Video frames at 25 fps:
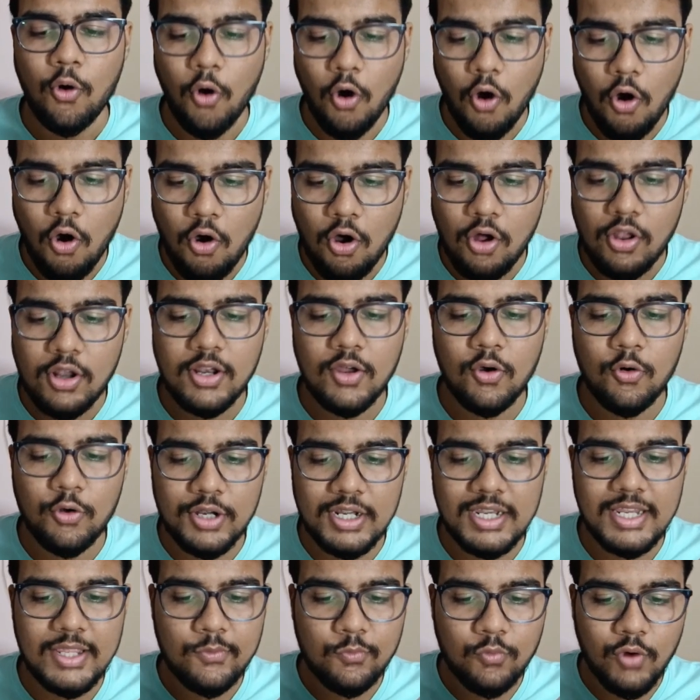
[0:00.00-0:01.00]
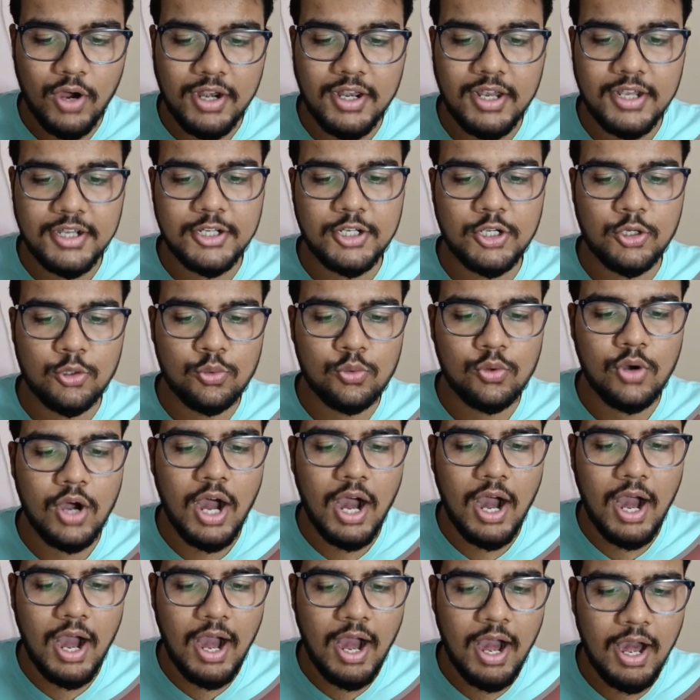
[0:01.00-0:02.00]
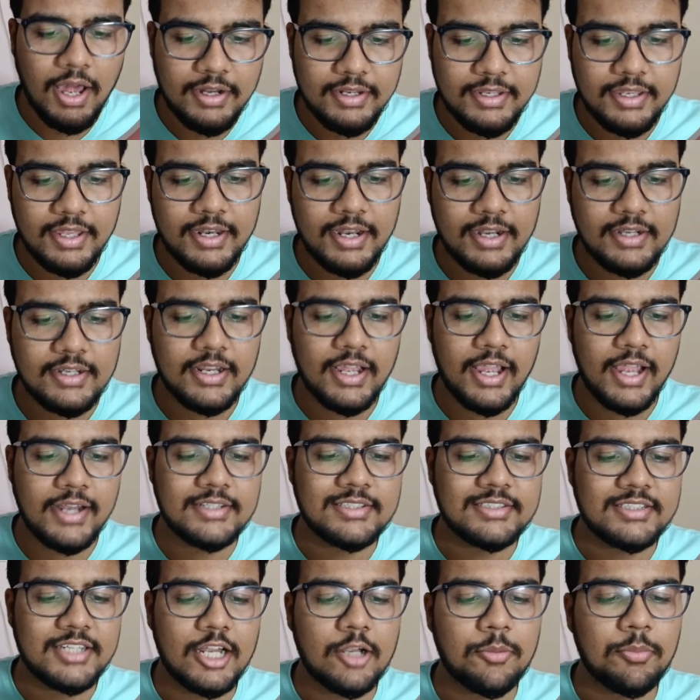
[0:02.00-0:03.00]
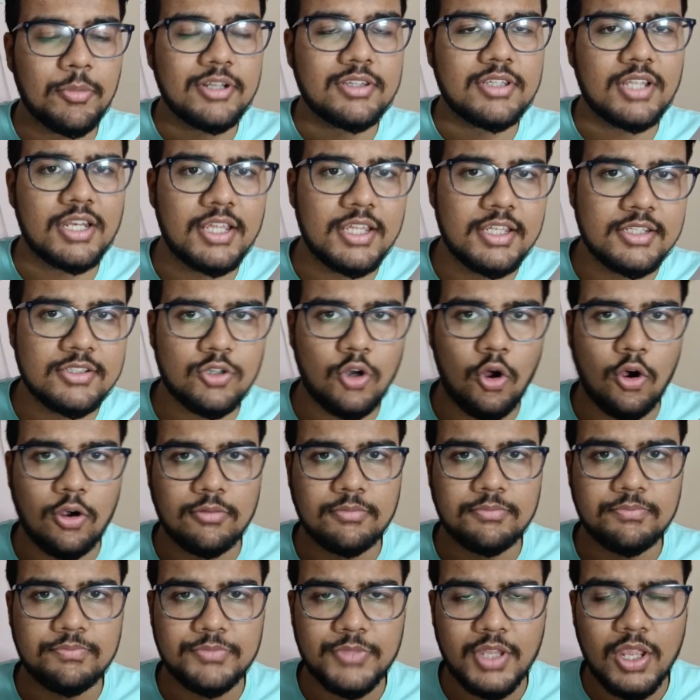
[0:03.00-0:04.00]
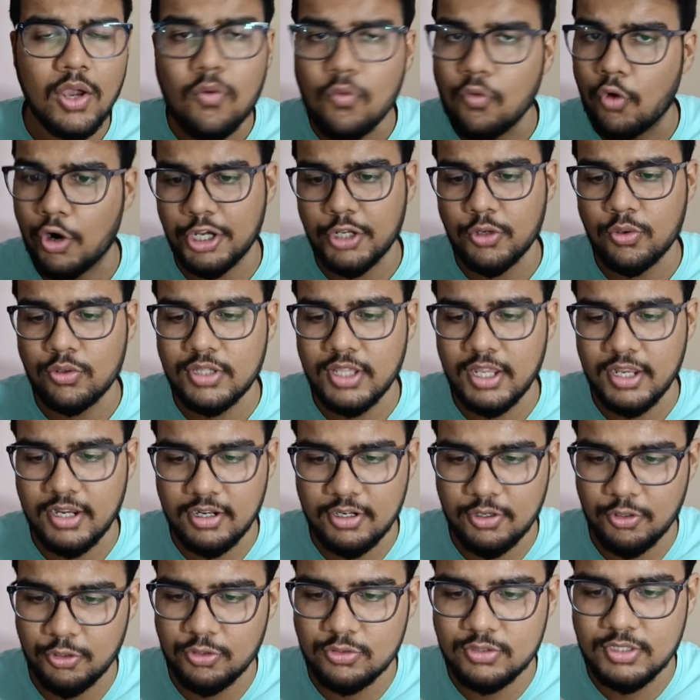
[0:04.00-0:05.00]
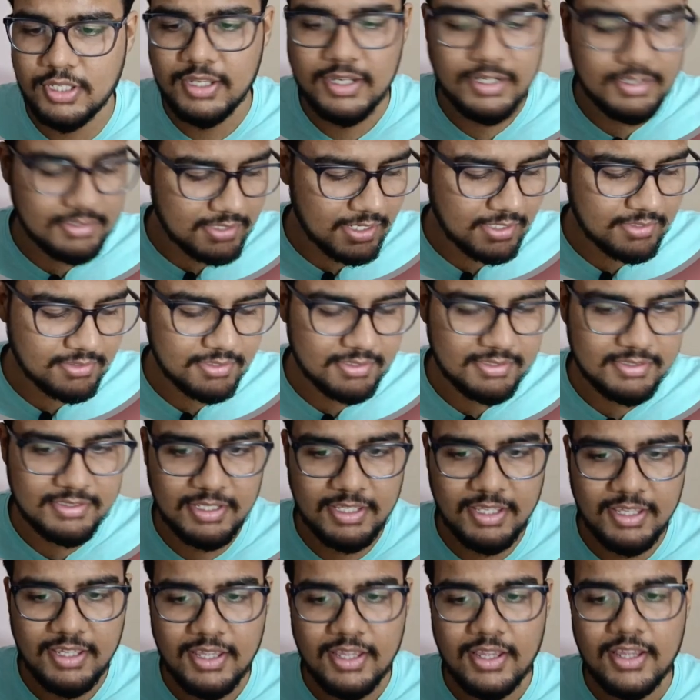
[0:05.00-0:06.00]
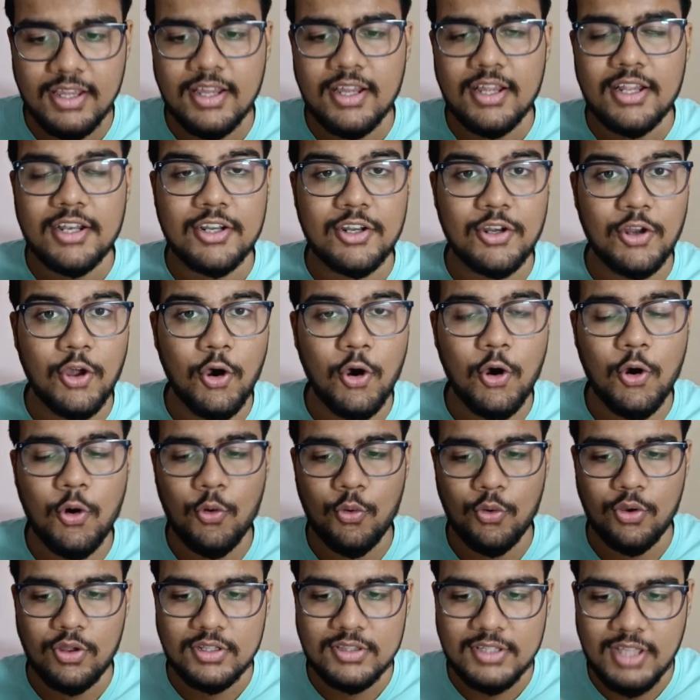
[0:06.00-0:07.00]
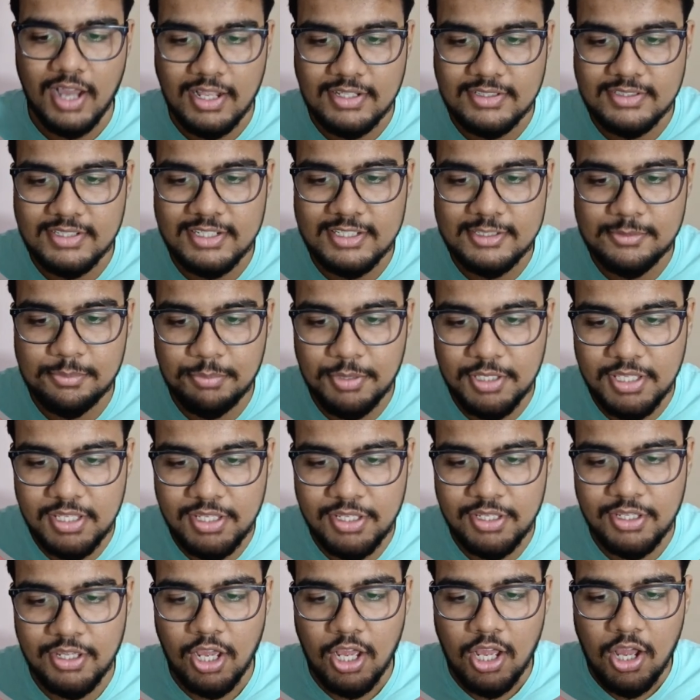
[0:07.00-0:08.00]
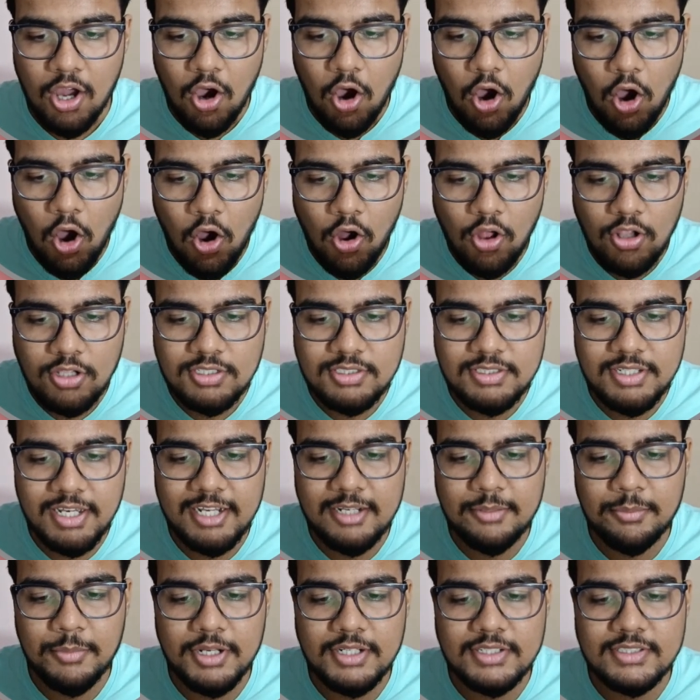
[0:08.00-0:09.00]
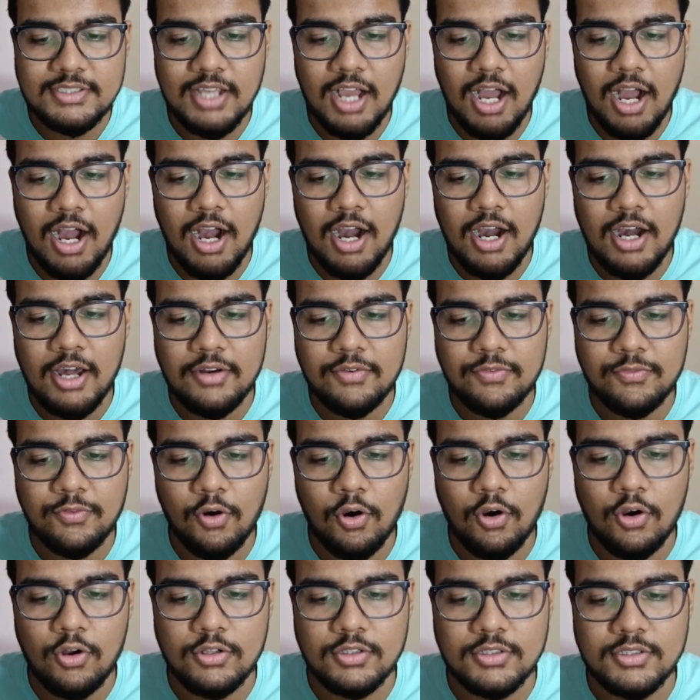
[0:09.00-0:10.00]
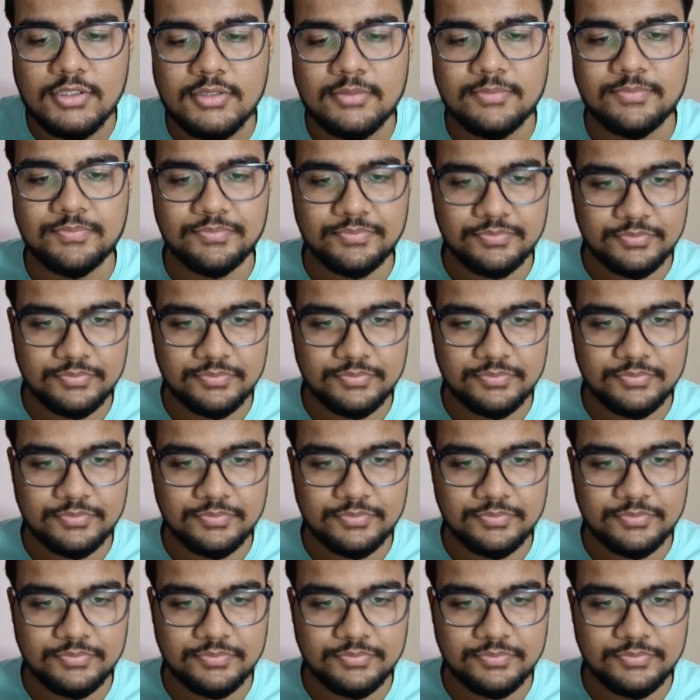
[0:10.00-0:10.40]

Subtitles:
Only 1 and 2 are correct and statement 3 is wrong. What do you think? Do you think it's answer C? No, the answer is B. All statements are false.